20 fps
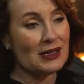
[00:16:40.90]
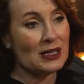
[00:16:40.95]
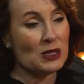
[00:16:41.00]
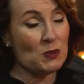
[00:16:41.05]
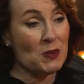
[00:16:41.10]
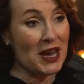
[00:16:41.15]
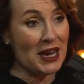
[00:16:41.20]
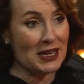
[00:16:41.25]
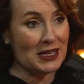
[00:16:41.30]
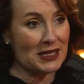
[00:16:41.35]

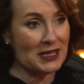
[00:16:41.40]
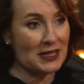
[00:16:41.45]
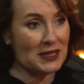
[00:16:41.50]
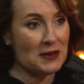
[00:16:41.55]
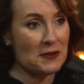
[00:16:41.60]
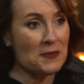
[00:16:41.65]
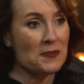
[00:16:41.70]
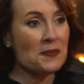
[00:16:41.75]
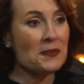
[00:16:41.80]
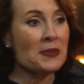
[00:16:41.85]

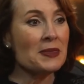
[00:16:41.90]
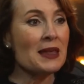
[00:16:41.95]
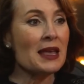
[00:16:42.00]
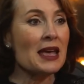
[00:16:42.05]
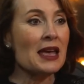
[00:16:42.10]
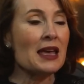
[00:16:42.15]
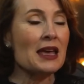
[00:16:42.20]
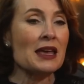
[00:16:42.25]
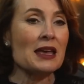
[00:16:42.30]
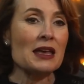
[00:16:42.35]
space,
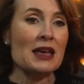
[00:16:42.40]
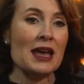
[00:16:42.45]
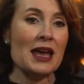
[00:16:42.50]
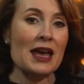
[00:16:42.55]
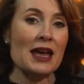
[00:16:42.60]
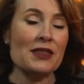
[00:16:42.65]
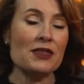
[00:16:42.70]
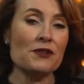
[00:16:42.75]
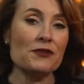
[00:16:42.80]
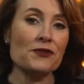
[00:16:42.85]

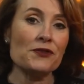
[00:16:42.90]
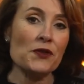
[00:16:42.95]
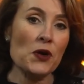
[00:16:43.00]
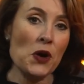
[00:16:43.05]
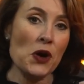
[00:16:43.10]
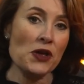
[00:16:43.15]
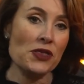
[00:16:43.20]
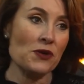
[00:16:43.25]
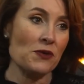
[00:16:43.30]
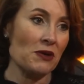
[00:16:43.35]
the
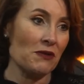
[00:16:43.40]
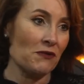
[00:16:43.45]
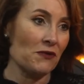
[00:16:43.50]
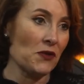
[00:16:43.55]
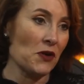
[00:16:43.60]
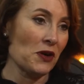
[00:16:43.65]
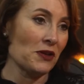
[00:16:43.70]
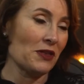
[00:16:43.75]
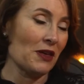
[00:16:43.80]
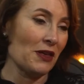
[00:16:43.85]
further and
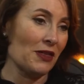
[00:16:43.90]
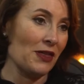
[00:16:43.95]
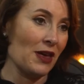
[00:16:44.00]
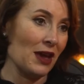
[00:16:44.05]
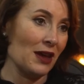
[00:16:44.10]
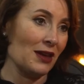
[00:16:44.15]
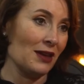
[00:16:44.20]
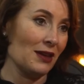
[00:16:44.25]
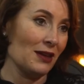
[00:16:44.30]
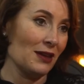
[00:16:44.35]
further
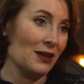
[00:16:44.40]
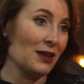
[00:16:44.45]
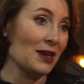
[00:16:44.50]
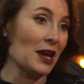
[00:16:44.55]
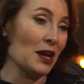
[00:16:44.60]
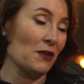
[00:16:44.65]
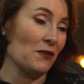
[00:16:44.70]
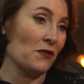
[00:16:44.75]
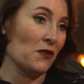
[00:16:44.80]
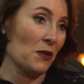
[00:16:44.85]
they
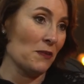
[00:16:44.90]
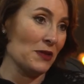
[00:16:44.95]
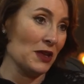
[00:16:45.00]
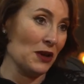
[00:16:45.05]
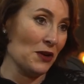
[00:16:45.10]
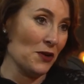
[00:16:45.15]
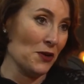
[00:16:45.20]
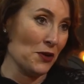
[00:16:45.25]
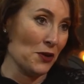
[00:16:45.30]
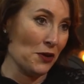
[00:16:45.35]
get from
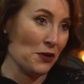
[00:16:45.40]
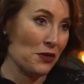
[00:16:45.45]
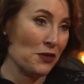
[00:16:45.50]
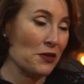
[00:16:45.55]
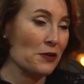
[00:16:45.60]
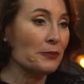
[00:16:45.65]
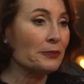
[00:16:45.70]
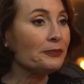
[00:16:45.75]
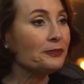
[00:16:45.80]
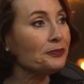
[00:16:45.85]
the
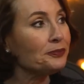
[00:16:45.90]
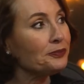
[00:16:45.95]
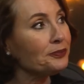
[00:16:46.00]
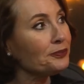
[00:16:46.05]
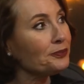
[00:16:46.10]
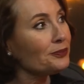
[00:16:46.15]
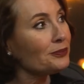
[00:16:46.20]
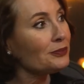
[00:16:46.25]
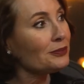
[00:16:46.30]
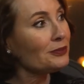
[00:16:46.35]
Earth,
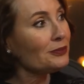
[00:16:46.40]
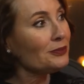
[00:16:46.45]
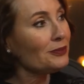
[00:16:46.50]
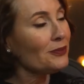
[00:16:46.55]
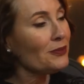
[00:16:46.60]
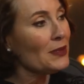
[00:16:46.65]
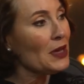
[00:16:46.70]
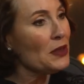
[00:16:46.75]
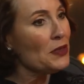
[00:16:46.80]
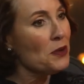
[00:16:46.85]

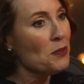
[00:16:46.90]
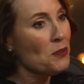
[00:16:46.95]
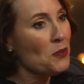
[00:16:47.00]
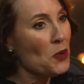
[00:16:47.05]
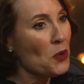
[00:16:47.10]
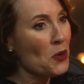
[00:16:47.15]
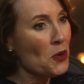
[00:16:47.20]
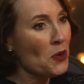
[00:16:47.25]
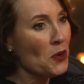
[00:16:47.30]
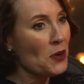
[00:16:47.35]
the
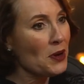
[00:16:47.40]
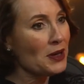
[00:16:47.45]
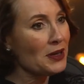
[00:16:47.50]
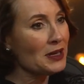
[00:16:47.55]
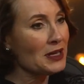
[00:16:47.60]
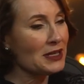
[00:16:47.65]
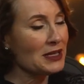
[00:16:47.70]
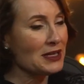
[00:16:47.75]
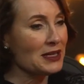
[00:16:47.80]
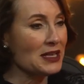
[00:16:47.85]
more,
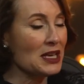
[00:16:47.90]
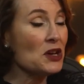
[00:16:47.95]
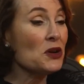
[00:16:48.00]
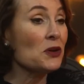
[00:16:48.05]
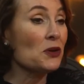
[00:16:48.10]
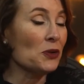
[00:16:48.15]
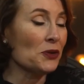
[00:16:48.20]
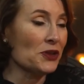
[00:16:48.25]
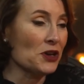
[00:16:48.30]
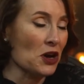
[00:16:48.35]
it's the,
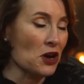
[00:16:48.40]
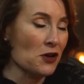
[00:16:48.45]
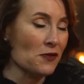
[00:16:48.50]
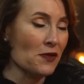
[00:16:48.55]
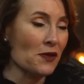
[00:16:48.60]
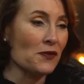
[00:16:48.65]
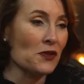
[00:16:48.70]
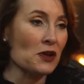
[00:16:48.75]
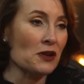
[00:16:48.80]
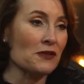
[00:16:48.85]
called the
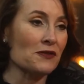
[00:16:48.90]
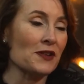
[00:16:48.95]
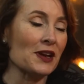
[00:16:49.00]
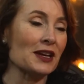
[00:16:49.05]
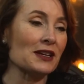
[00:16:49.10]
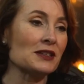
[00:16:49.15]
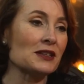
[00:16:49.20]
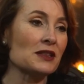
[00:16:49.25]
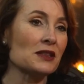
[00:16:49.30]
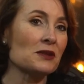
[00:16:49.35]
overview
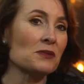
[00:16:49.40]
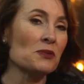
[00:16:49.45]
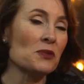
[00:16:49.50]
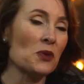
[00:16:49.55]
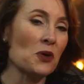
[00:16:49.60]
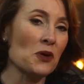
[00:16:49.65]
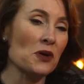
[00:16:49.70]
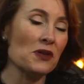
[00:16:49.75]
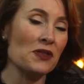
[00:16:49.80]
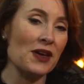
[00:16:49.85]
effect, the
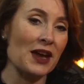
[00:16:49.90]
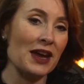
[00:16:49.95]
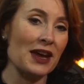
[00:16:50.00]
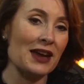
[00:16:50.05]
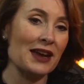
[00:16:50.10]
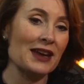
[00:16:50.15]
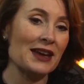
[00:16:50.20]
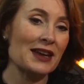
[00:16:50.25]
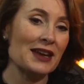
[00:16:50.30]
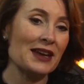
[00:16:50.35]
more
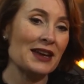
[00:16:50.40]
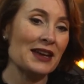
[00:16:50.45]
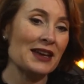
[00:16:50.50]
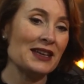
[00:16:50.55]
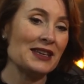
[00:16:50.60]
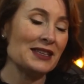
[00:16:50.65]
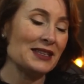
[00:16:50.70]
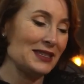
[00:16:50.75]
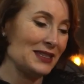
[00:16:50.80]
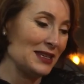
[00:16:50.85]
they
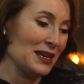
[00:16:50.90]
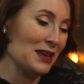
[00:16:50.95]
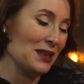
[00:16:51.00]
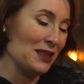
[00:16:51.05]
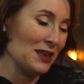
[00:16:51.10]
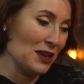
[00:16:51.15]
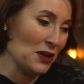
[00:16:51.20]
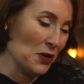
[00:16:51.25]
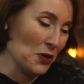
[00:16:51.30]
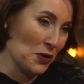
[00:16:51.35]

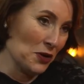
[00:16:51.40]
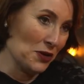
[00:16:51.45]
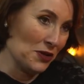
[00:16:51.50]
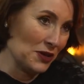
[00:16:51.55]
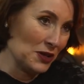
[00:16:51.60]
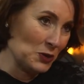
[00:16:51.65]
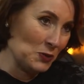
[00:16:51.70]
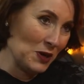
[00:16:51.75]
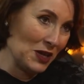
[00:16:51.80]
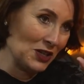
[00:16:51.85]
see the
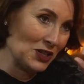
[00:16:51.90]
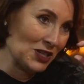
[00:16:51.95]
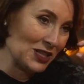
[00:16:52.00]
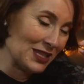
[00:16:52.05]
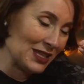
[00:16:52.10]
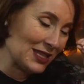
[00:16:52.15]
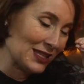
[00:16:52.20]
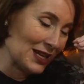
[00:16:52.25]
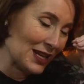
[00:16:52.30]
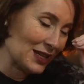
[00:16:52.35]
Earth as being
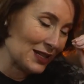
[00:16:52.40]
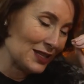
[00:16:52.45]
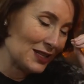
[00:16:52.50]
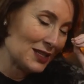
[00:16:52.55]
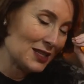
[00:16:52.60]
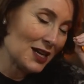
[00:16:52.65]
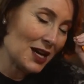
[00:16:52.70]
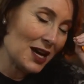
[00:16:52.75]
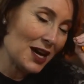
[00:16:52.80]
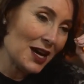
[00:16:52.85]
just this like
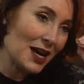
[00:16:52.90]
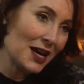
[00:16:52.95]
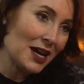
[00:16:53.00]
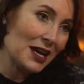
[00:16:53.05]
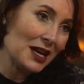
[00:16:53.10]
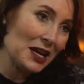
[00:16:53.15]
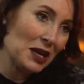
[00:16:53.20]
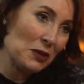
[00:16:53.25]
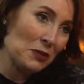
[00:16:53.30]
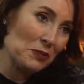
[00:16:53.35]

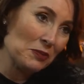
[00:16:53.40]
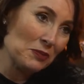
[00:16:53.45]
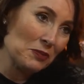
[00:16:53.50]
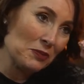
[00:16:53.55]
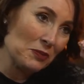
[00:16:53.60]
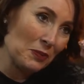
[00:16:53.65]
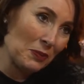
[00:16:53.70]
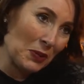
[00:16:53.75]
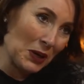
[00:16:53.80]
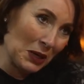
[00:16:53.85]
tiny
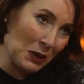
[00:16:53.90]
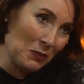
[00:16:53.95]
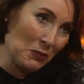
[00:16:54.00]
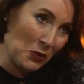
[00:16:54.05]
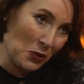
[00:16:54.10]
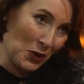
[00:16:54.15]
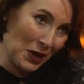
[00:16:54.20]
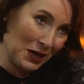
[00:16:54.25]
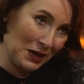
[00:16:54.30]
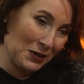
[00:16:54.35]

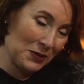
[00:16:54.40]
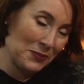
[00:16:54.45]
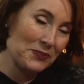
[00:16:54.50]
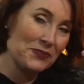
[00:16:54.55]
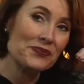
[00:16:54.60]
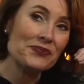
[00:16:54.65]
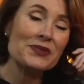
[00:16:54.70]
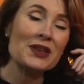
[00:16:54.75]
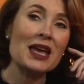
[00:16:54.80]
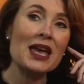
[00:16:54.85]
pinprick.
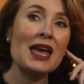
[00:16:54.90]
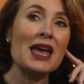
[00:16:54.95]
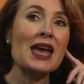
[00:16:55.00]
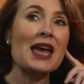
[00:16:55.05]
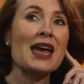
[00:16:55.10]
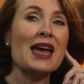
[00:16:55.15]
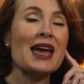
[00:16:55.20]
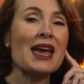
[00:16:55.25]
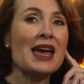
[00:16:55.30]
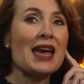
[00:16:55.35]
Mm-hmm.